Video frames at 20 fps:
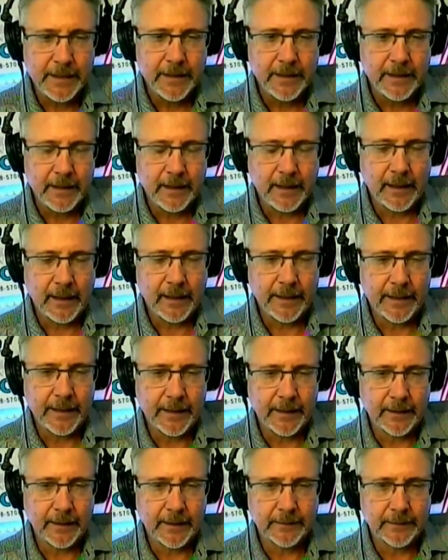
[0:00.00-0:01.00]
I
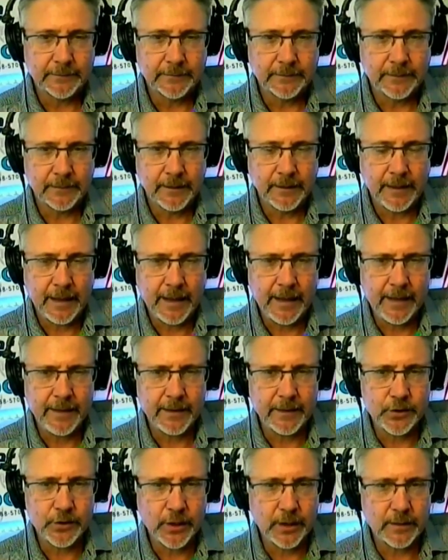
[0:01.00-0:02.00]
uh, had
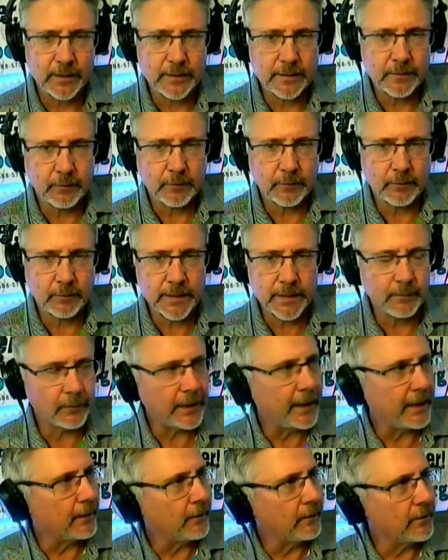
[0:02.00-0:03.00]
a chance to work with some
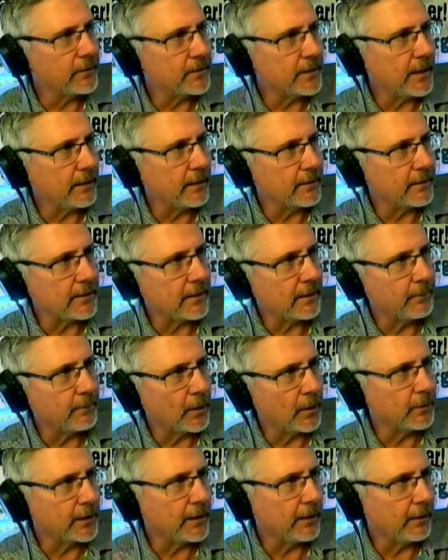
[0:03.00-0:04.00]
landowners down in Santa
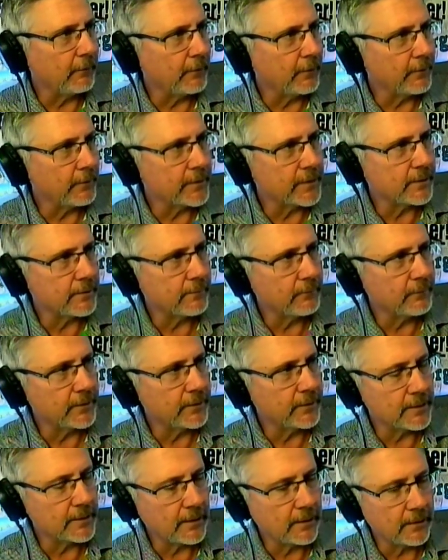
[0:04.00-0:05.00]
Barbara County when I was uh, with
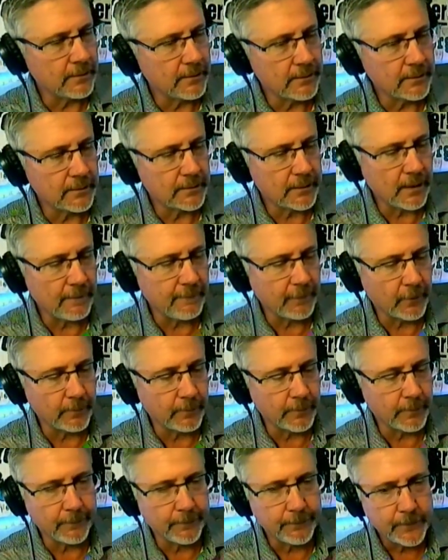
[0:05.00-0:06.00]
the state, state Farm
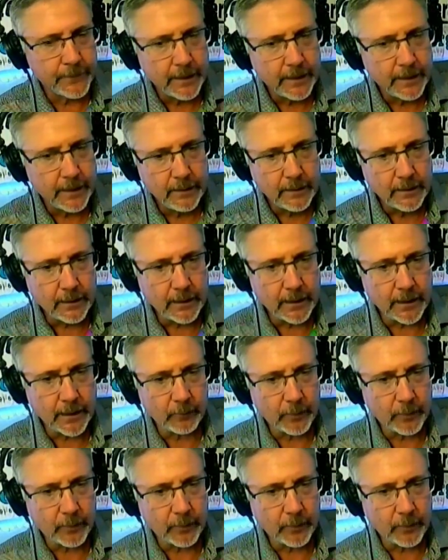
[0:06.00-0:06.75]
Bureau and we